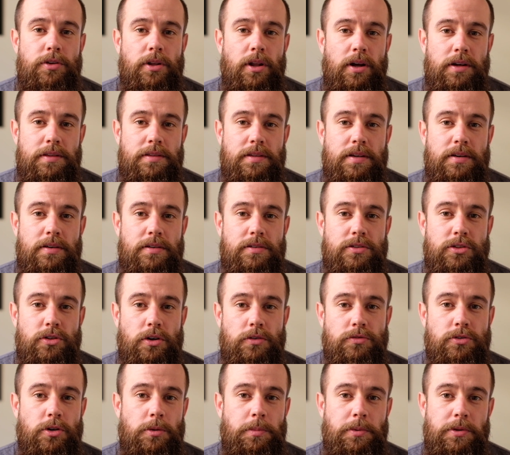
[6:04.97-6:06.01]
you like the
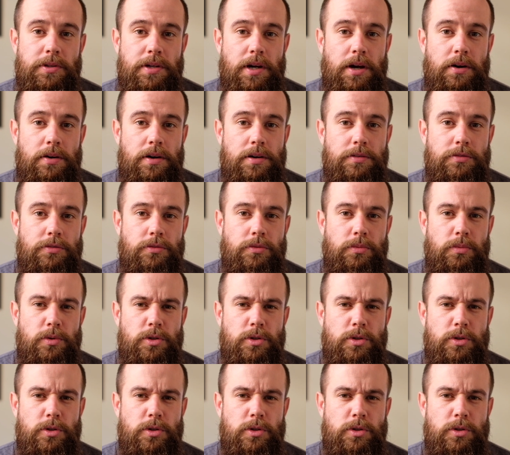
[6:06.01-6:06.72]
soft top or the RF,